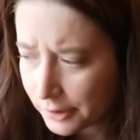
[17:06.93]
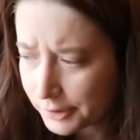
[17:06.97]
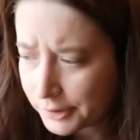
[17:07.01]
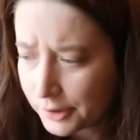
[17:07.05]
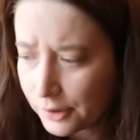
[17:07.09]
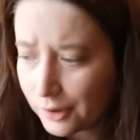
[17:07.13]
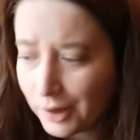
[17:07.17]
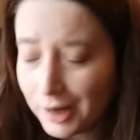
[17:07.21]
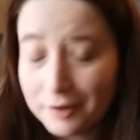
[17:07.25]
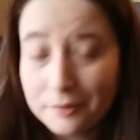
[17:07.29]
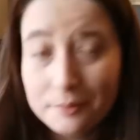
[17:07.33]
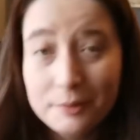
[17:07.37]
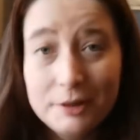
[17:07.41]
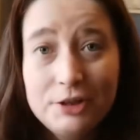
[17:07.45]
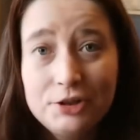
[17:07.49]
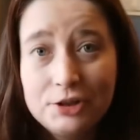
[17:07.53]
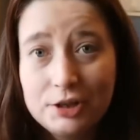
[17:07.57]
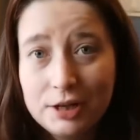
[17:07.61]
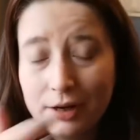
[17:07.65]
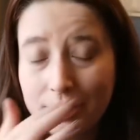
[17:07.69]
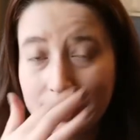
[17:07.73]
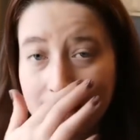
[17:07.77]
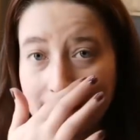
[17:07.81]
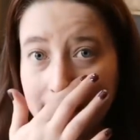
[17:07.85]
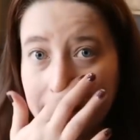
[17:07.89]
Also, I've been
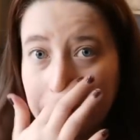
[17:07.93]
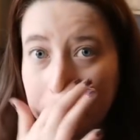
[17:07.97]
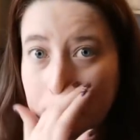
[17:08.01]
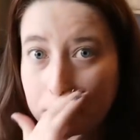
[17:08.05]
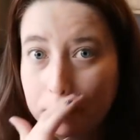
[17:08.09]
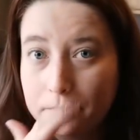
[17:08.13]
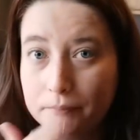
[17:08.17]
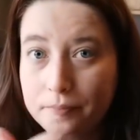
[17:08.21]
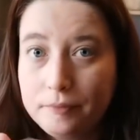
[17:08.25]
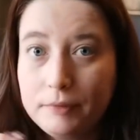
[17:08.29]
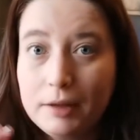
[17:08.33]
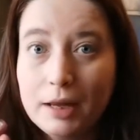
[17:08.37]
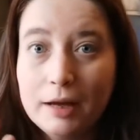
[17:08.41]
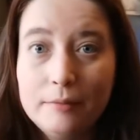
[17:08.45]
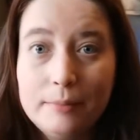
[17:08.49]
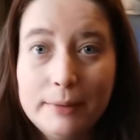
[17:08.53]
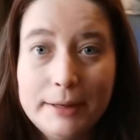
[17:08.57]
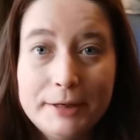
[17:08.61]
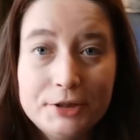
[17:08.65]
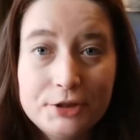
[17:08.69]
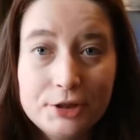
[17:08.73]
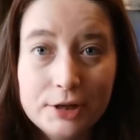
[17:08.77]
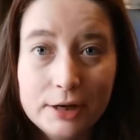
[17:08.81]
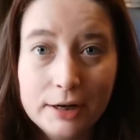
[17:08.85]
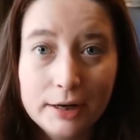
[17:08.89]
sharing
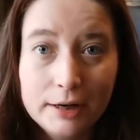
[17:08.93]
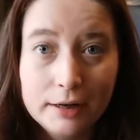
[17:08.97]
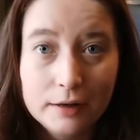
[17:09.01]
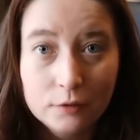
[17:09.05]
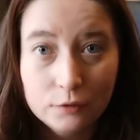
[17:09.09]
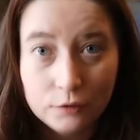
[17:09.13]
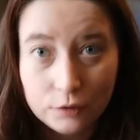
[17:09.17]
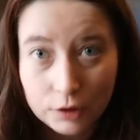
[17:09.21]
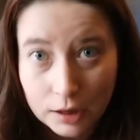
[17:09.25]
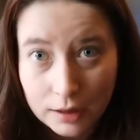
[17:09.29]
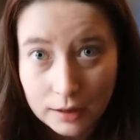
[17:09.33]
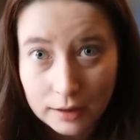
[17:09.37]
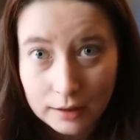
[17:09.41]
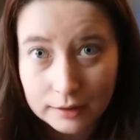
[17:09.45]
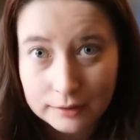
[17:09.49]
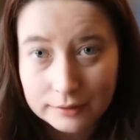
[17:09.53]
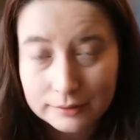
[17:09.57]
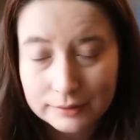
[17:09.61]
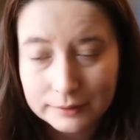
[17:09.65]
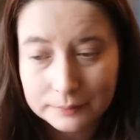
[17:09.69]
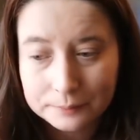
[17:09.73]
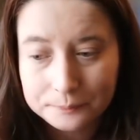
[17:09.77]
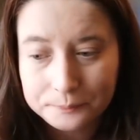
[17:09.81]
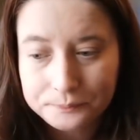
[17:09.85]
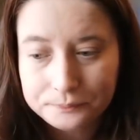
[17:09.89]

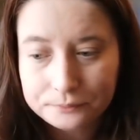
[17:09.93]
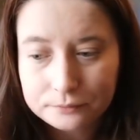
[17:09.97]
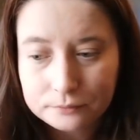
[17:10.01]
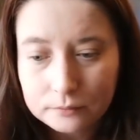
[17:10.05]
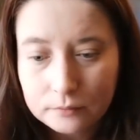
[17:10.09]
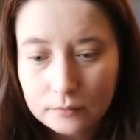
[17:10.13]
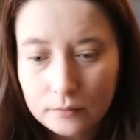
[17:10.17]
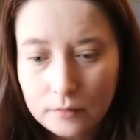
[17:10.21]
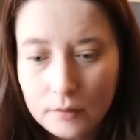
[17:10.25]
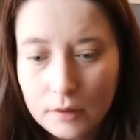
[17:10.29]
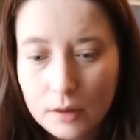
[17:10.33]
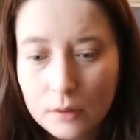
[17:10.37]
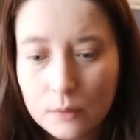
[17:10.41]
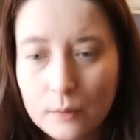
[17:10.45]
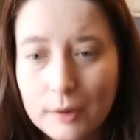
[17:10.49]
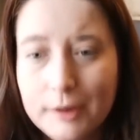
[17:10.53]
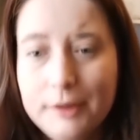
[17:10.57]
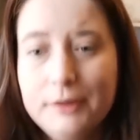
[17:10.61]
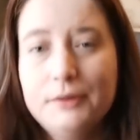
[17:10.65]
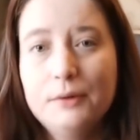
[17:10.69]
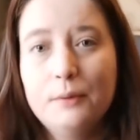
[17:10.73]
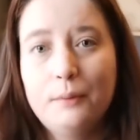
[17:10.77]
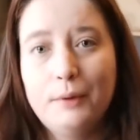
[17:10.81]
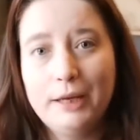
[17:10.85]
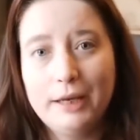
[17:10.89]
vlogs
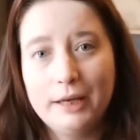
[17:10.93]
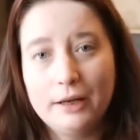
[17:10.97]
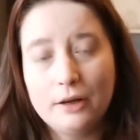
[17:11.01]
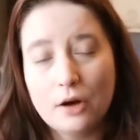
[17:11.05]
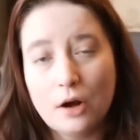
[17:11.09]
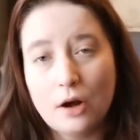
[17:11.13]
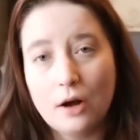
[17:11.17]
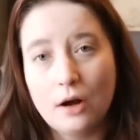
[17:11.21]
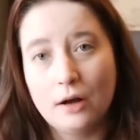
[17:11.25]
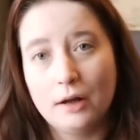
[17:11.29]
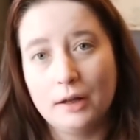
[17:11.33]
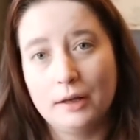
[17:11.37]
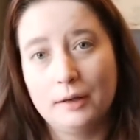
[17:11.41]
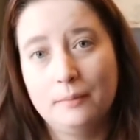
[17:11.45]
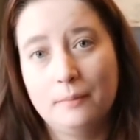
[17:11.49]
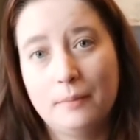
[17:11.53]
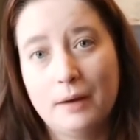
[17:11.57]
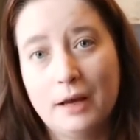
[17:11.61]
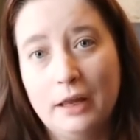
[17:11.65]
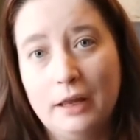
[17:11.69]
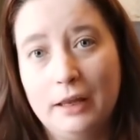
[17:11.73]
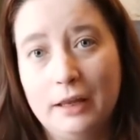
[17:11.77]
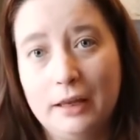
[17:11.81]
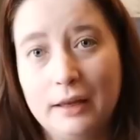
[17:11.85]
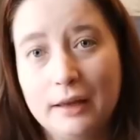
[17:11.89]
once a week on
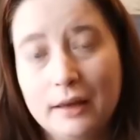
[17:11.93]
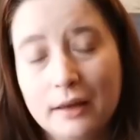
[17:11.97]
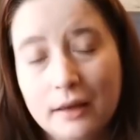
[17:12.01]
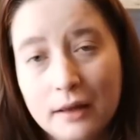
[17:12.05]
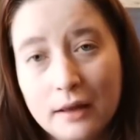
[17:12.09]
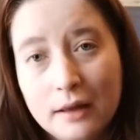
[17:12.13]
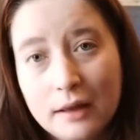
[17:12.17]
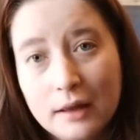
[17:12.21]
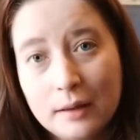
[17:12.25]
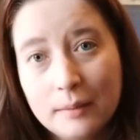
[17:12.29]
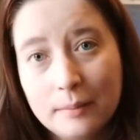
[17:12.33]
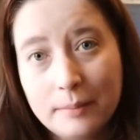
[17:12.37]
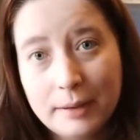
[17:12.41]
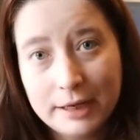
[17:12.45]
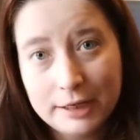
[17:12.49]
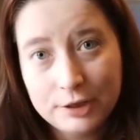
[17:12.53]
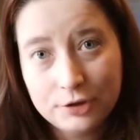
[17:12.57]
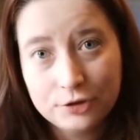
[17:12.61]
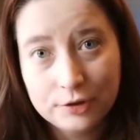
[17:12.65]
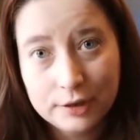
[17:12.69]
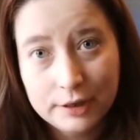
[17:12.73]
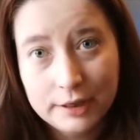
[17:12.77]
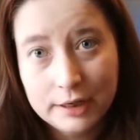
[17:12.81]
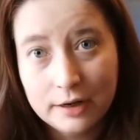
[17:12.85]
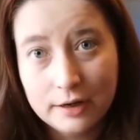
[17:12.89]
my
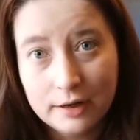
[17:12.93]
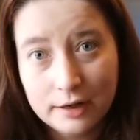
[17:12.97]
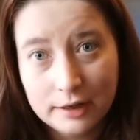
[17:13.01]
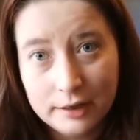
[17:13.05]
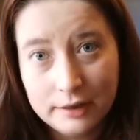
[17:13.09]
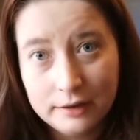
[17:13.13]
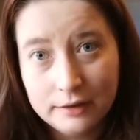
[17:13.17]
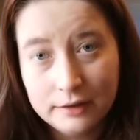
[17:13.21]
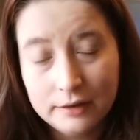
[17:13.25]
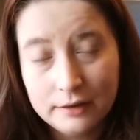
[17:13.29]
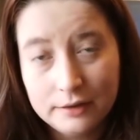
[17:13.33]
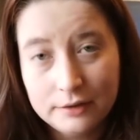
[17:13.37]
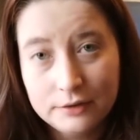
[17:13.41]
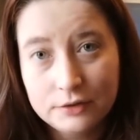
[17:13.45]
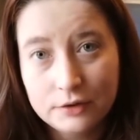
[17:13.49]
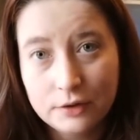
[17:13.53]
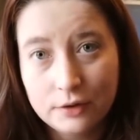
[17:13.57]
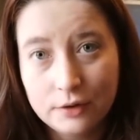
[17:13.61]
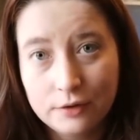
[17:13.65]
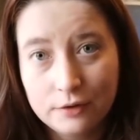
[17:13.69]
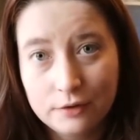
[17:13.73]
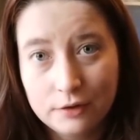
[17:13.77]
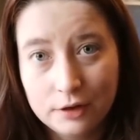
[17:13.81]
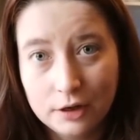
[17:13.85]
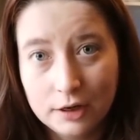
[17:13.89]
Patreon,
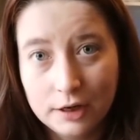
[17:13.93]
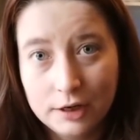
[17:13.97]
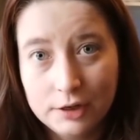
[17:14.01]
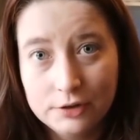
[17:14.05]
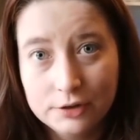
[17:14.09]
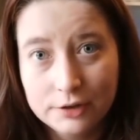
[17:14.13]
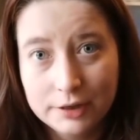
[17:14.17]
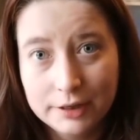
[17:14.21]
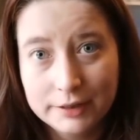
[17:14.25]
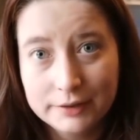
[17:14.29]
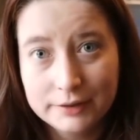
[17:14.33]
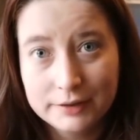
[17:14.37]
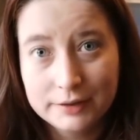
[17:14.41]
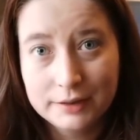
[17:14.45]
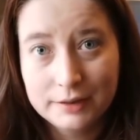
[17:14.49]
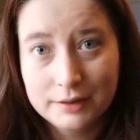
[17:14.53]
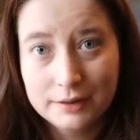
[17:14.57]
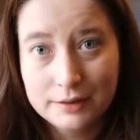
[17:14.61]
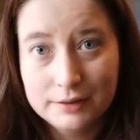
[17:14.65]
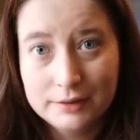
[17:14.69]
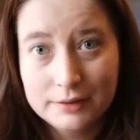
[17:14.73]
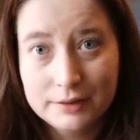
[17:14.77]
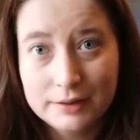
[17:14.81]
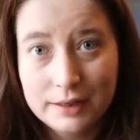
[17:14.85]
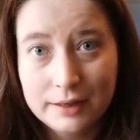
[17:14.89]
so if you're
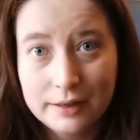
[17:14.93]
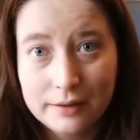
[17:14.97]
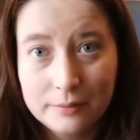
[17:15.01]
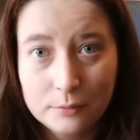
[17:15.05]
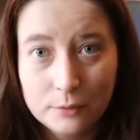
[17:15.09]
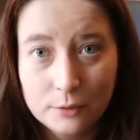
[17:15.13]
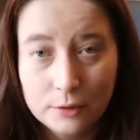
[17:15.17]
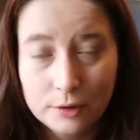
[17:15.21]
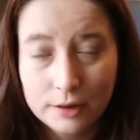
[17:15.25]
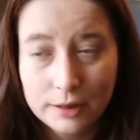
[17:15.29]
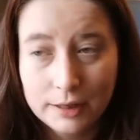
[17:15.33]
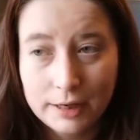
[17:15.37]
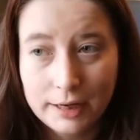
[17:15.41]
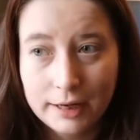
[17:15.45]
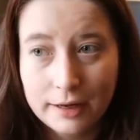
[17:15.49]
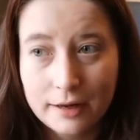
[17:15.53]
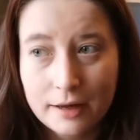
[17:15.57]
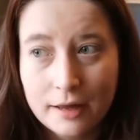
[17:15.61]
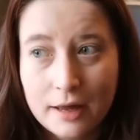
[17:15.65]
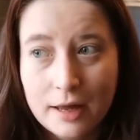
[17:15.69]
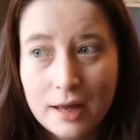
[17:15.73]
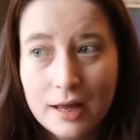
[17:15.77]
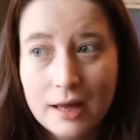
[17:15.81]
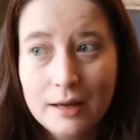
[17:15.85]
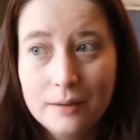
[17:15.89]
interested in seeing more
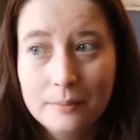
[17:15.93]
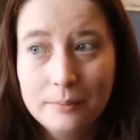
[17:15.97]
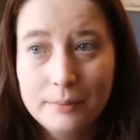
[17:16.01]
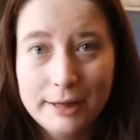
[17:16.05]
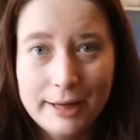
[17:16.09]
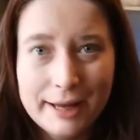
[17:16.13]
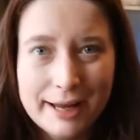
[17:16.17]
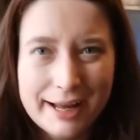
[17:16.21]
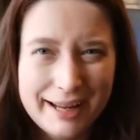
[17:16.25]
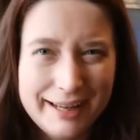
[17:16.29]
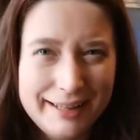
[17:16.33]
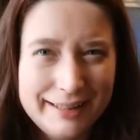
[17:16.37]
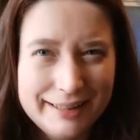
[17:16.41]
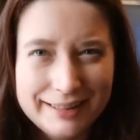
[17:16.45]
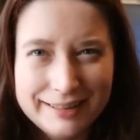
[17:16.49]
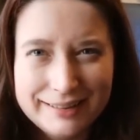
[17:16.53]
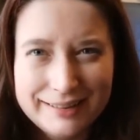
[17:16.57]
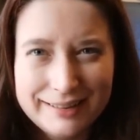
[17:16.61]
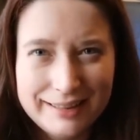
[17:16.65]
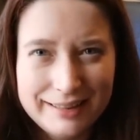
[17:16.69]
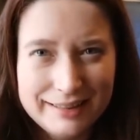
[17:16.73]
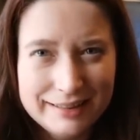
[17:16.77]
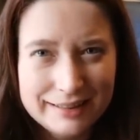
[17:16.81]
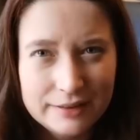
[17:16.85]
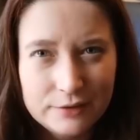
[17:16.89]
like behind the
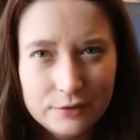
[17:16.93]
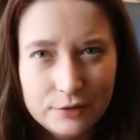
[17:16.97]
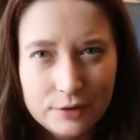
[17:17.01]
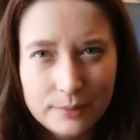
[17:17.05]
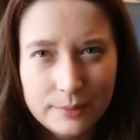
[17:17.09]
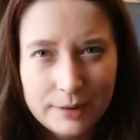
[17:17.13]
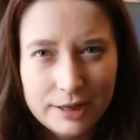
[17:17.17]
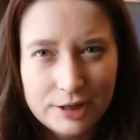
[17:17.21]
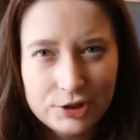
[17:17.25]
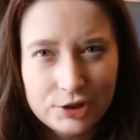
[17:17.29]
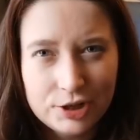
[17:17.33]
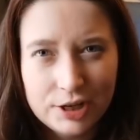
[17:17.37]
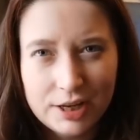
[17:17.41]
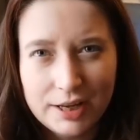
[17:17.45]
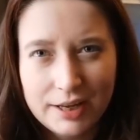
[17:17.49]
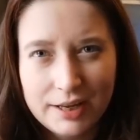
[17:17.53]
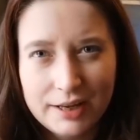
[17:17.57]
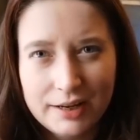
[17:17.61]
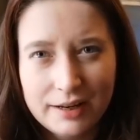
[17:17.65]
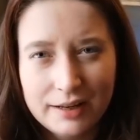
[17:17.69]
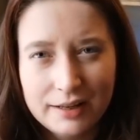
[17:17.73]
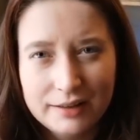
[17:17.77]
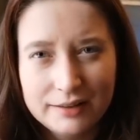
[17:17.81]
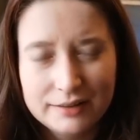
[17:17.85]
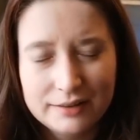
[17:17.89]
scenes
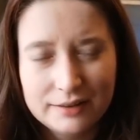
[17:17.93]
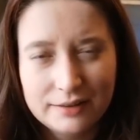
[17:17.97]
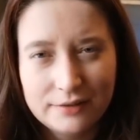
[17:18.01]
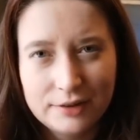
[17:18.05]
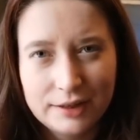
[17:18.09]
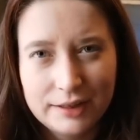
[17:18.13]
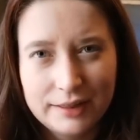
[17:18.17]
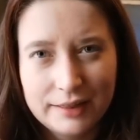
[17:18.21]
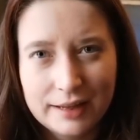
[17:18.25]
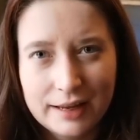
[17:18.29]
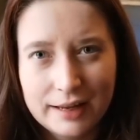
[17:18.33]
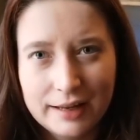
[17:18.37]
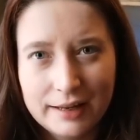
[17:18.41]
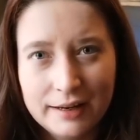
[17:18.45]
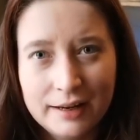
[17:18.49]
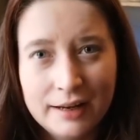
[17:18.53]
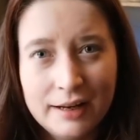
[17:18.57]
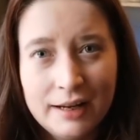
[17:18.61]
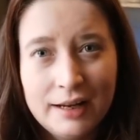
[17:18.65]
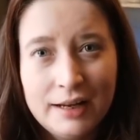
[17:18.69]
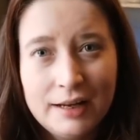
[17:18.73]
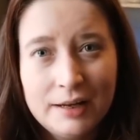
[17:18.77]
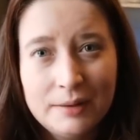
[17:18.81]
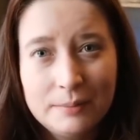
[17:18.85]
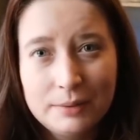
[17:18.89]
information and stuff like that,
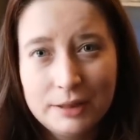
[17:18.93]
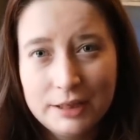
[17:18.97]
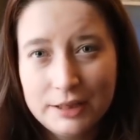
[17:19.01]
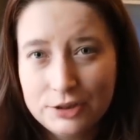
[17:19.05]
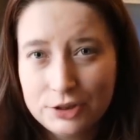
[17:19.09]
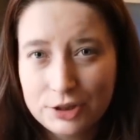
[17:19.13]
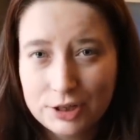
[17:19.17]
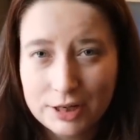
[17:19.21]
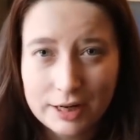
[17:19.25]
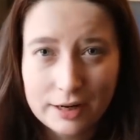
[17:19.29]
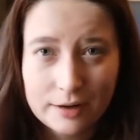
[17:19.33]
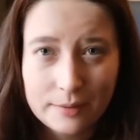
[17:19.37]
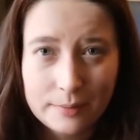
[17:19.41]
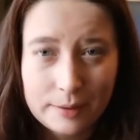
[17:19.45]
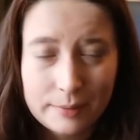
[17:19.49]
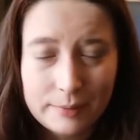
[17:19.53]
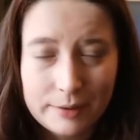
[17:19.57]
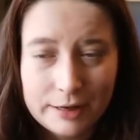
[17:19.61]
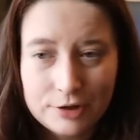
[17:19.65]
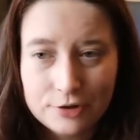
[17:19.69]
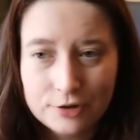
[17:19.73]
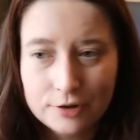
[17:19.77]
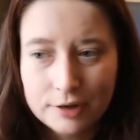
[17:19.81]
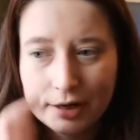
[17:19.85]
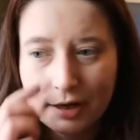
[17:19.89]
please check out my
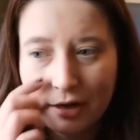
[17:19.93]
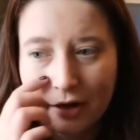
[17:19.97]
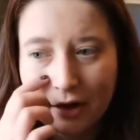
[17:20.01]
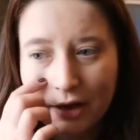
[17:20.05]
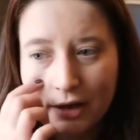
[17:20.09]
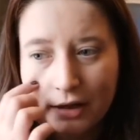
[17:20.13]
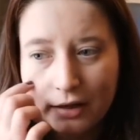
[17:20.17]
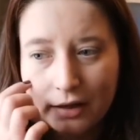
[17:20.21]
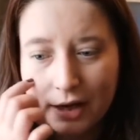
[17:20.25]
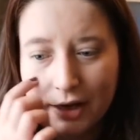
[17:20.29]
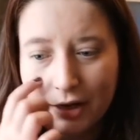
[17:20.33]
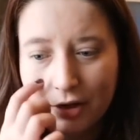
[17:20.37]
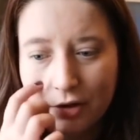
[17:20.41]
Patreon.